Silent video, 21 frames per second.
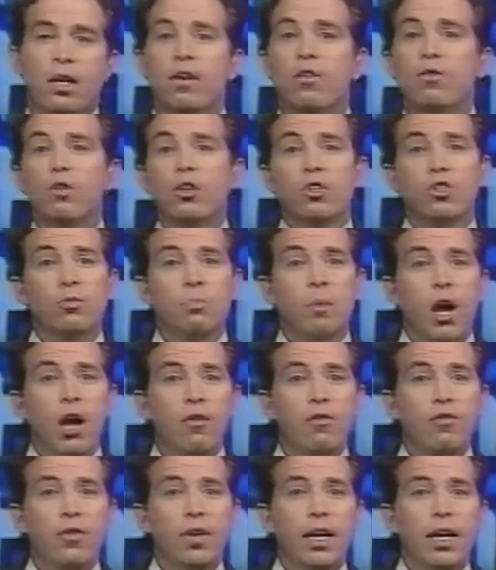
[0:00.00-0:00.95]
For a
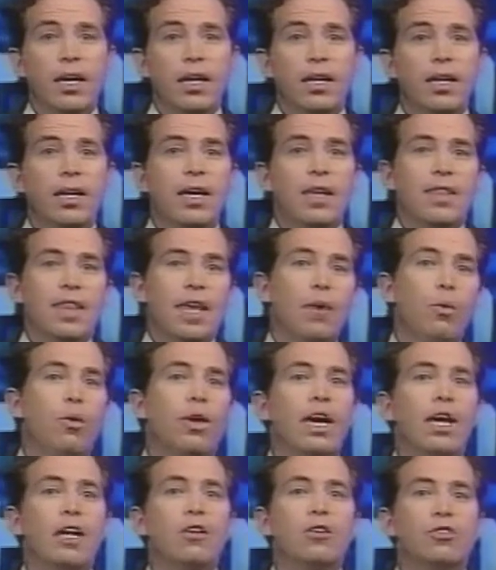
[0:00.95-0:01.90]
small fee, they will
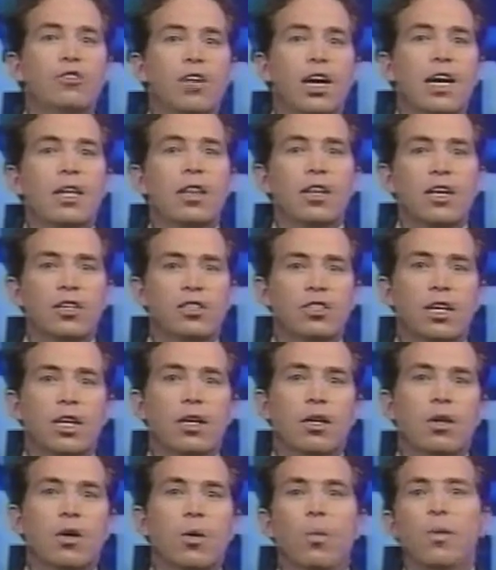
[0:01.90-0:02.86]
get your site
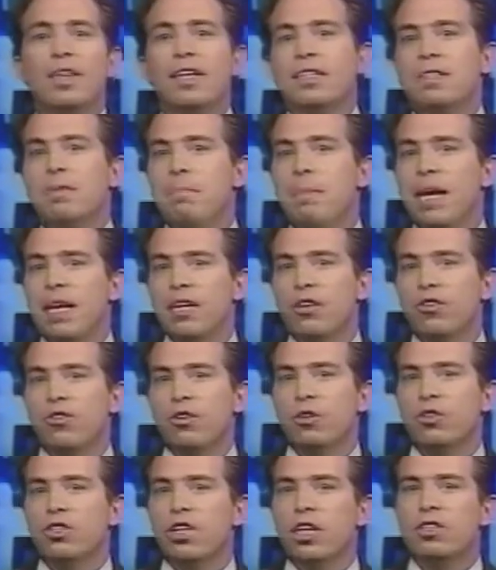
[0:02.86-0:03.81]
listed with as many
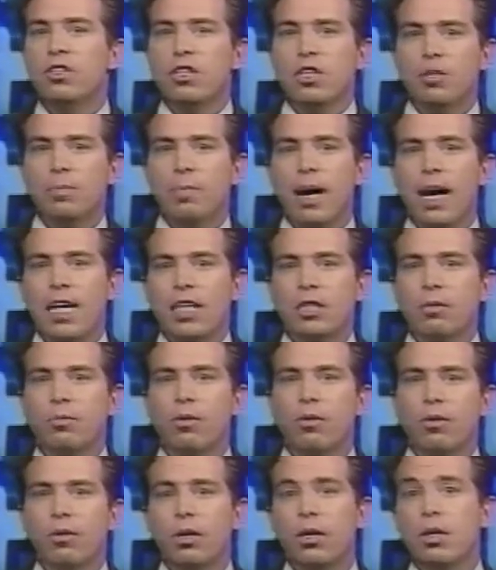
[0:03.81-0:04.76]
search engines as
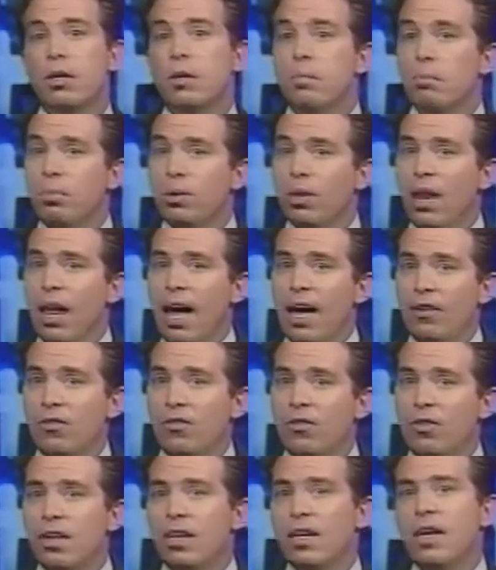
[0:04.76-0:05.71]
possible.
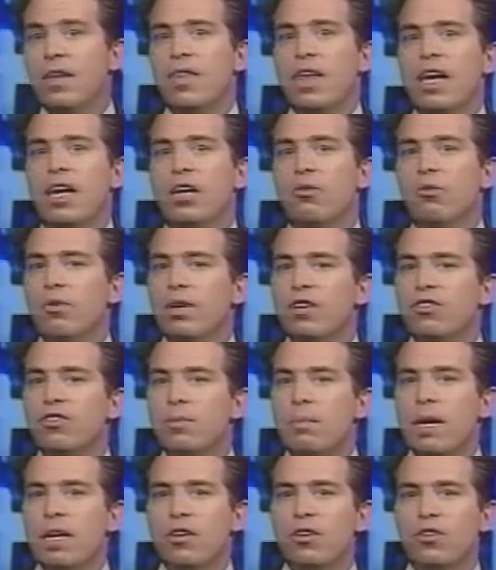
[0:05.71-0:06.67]
Plus, they can
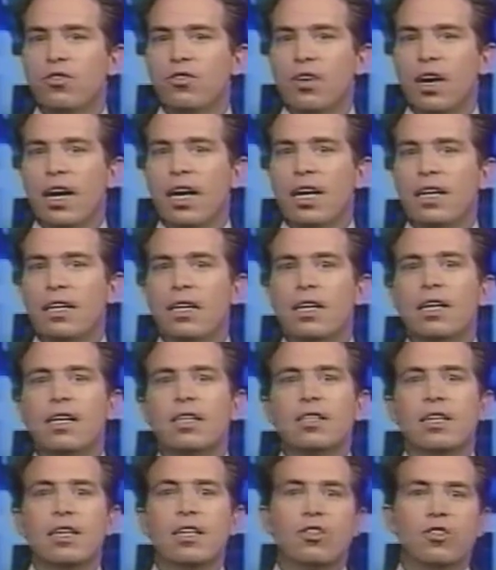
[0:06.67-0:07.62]
resubmit your site
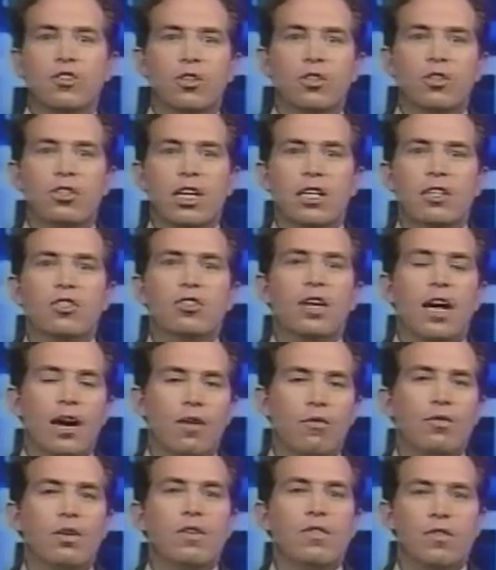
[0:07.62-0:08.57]
to these search engines
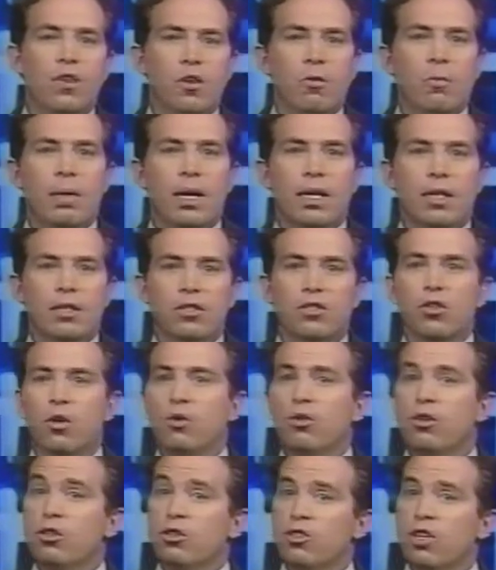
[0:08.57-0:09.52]
every few months, so
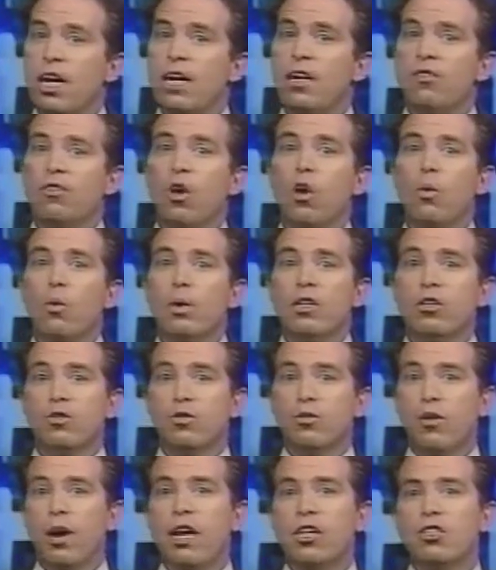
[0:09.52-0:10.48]
your site is always
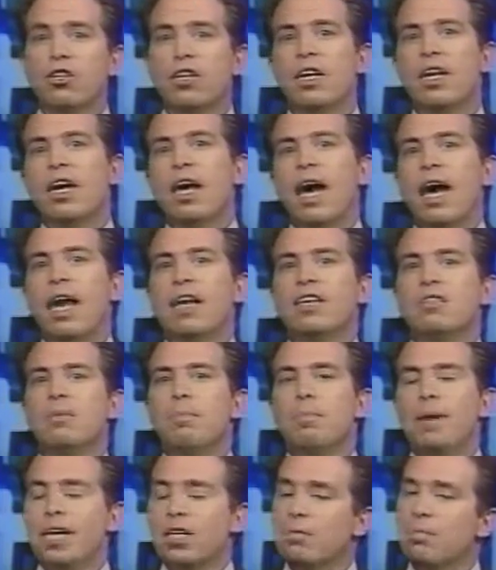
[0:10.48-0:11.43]
fresh and has the
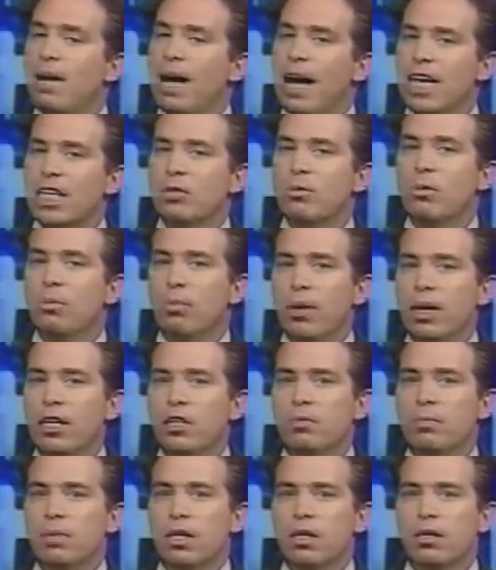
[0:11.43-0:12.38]
best possible
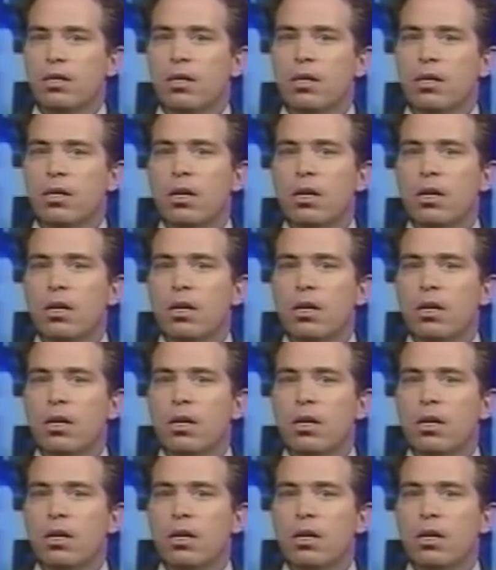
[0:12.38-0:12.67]
placement.